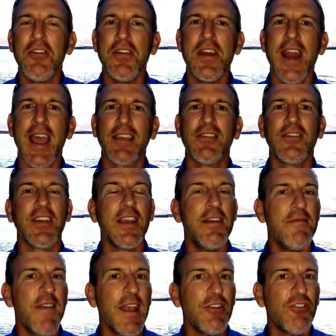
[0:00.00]
at your next
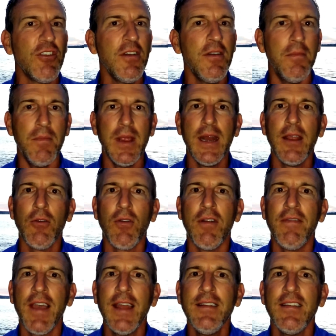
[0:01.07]
convention, meeting, or
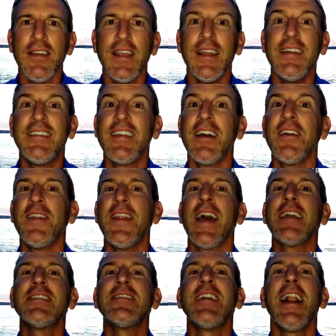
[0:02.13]
event. Until
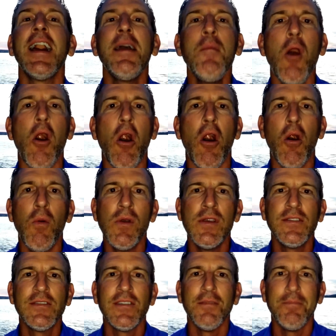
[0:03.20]
next time,
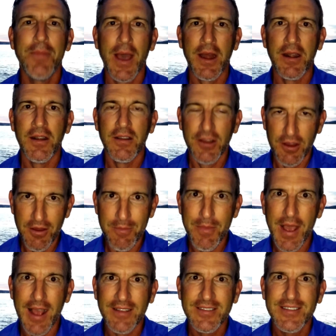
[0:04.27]
always better your
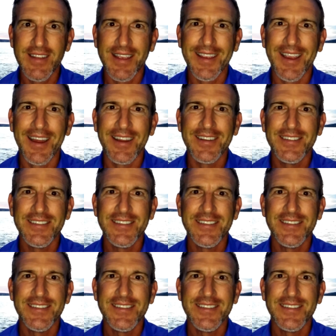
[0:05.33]
best. Take care.